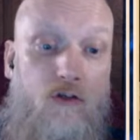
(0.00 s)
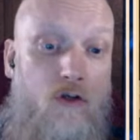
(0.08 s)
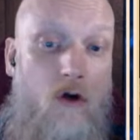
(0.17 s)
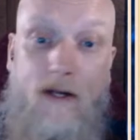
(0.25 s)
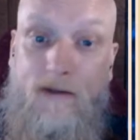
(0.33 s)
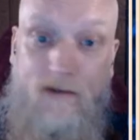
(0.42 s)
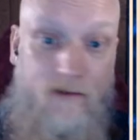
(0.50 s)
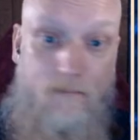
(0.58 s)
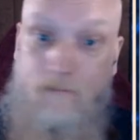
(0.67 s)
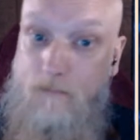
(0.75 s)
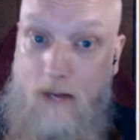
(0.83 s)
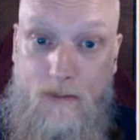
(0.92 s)
goddesses,
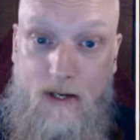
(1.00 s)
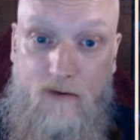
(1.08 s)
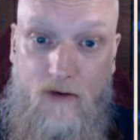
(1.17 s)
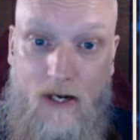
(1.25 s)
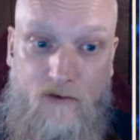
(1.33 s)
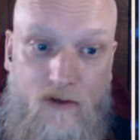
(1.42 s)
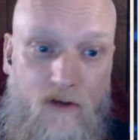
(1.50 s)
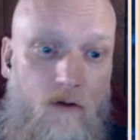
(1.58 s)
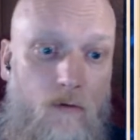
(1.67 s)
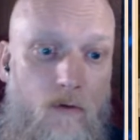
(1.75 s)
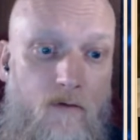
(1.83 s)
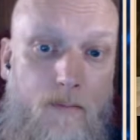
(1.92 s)
and maybe even
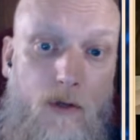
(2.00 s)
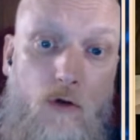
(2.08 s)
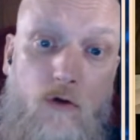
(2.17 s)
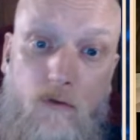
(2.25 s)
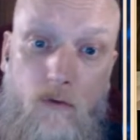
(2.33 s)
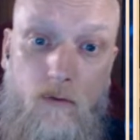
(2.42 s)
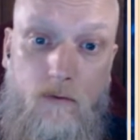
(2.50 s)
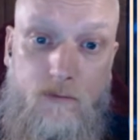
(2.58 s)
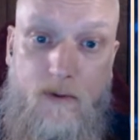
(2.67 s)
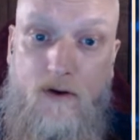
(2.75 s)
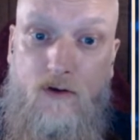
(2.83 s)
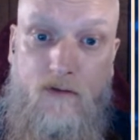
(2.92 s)
ancestors with a beautiful
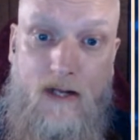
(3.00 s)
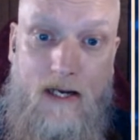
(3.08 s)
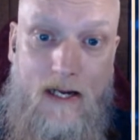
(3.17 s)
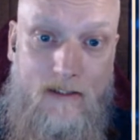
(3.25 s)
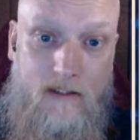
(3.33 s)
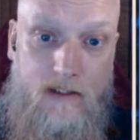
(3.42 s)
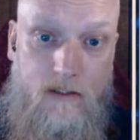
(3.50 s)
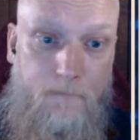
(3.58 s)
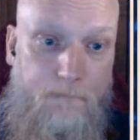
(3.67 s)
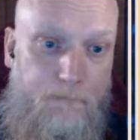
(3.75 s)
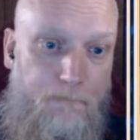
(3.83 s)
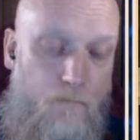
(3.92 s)
spirits of the lands.
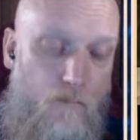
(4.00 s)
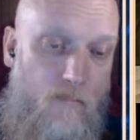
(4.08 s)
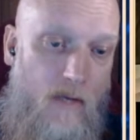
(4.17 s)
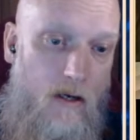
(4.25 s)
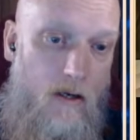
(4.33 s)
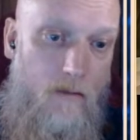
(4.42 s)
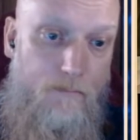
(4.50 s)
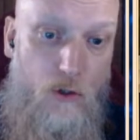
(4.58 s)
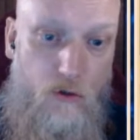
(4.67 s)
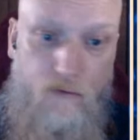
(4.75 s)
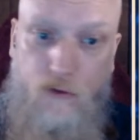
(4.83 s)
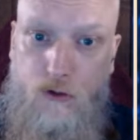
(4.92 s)

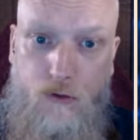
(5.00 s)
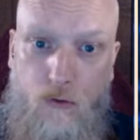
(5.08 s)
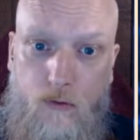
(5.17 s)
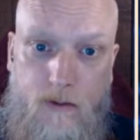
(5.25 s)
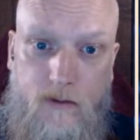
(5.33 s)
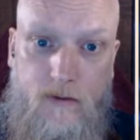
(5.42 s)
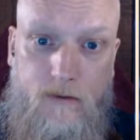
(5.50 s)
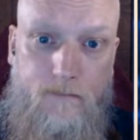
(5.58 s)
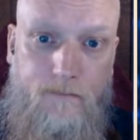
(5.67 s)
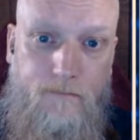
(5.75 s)
Beautiful adornments.